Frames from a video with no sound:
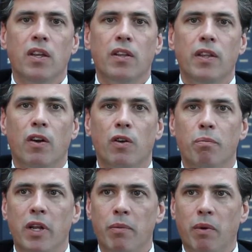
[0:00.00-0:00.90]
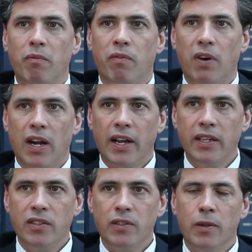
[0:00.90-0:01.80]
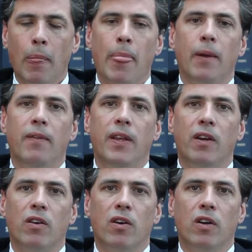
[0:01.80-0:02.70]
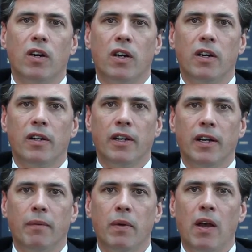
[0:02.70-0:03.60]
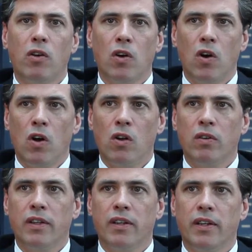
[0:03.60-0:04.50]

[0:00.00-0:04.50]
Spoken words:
There are minimum fines. There are alcohol